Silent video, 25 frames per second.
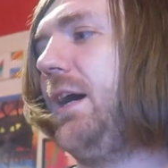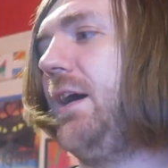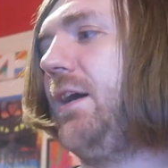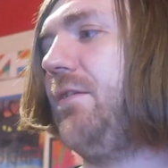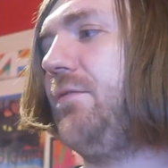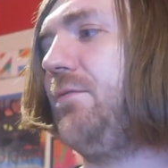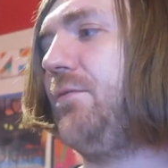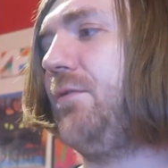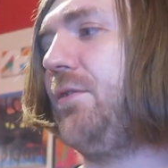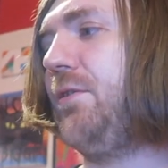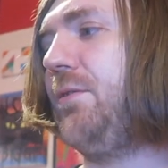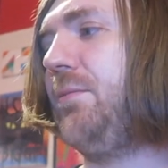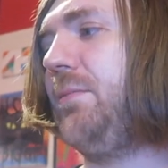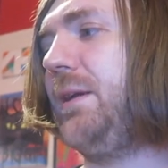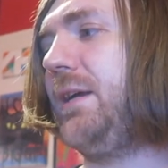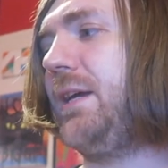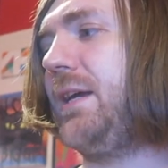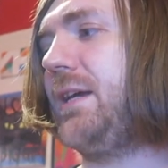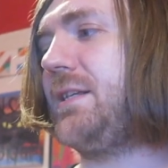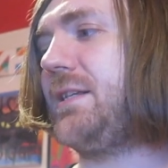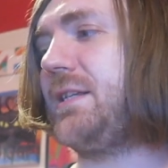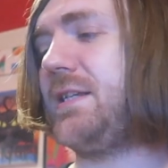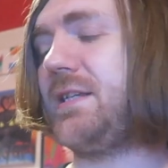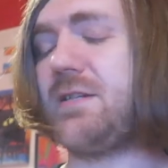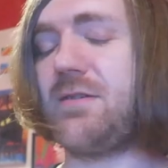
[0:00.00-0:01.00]
And Ruby
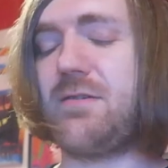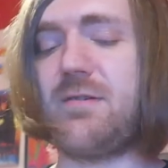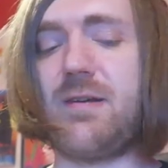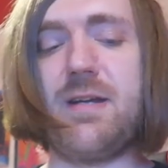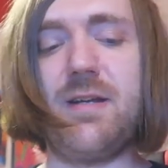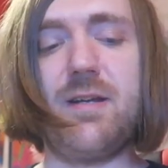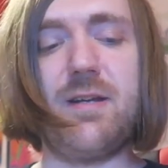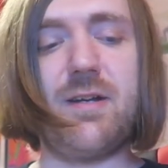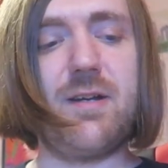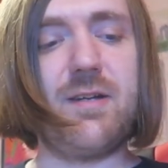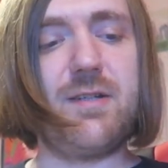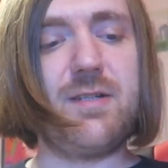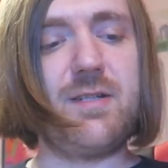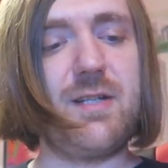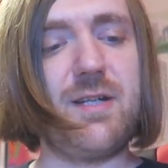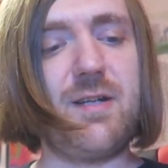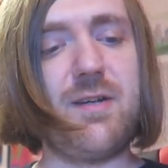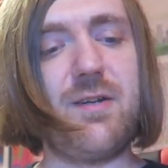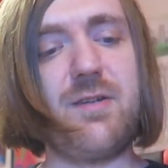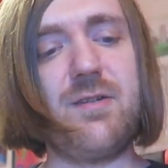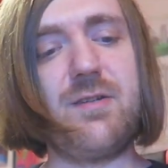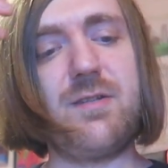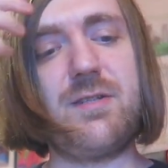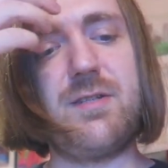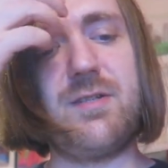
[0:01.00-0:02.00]
gets this great line, she
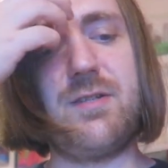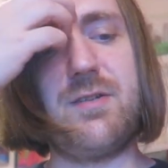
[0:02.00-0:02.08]
goes,